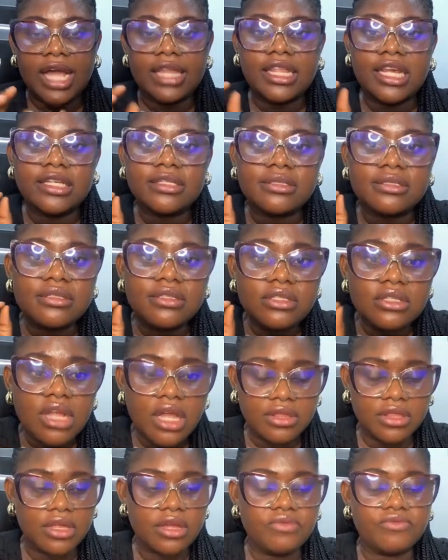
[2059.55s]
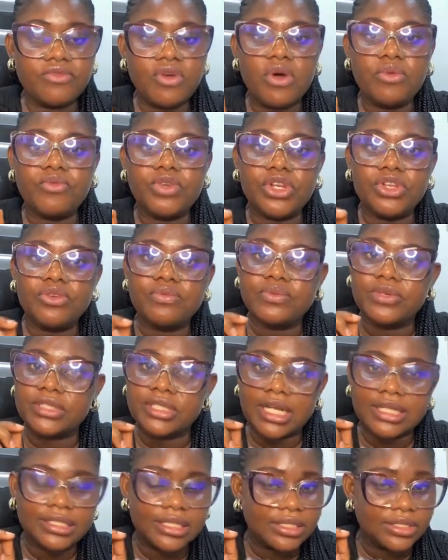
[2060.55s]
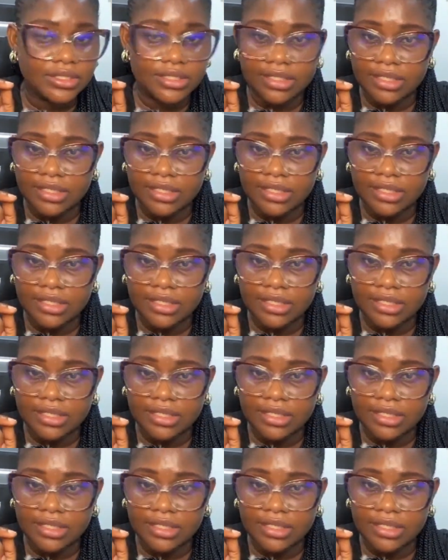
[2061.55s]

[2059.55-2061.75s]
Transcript: And there is nothing wrong with you protecting